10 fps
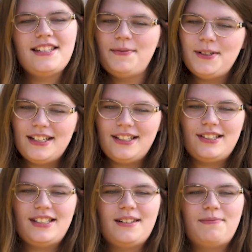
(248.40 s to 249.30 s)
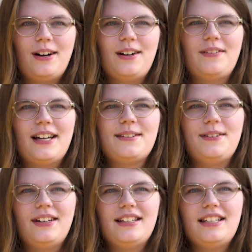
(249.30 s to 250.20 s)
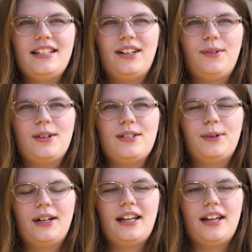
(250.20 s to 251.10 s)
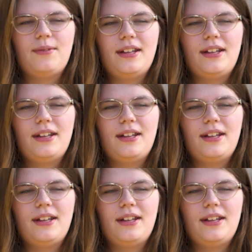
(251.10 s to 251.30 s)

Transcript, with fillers: the most interesting part of my experience here was working